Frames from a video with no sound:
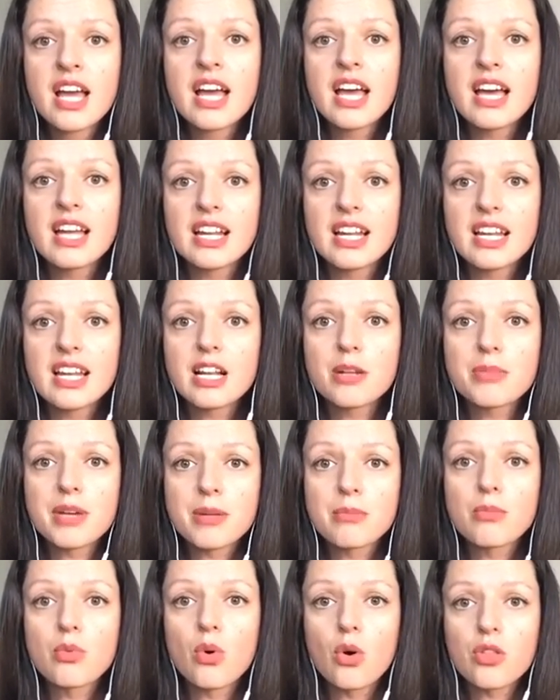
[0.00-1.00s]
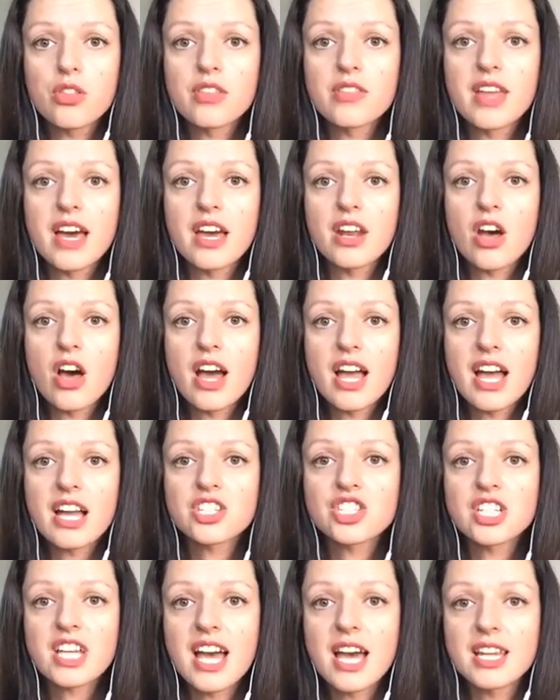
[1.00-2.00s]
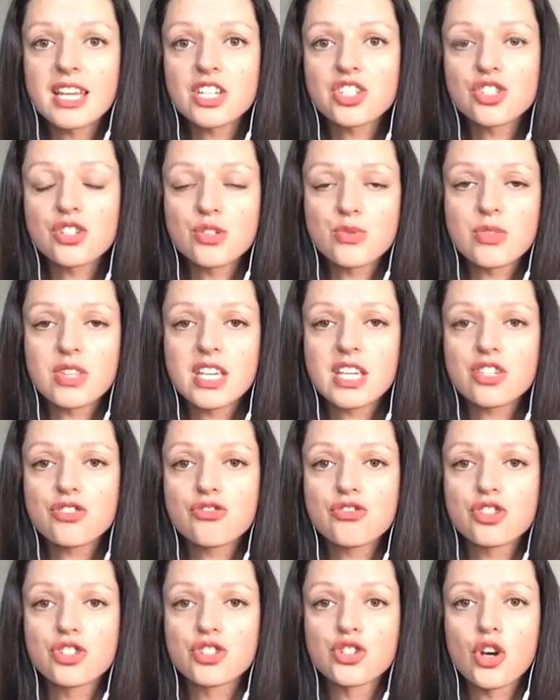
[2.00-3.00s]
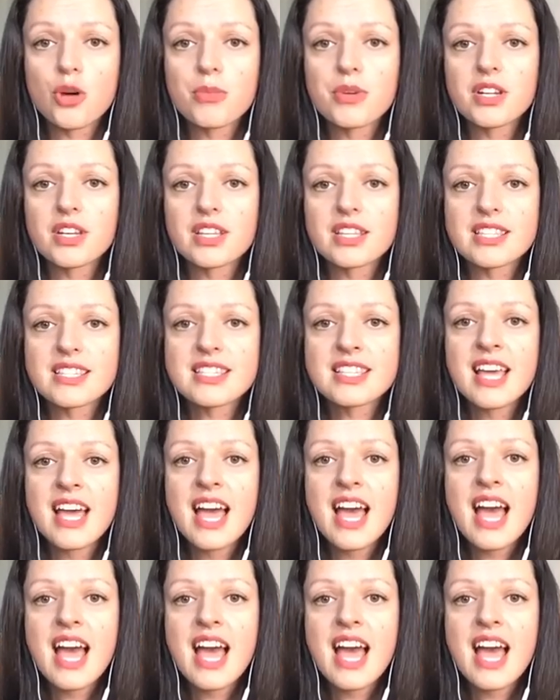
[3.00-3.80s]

a little bit more than that, I actually had issues with estrogen dominance,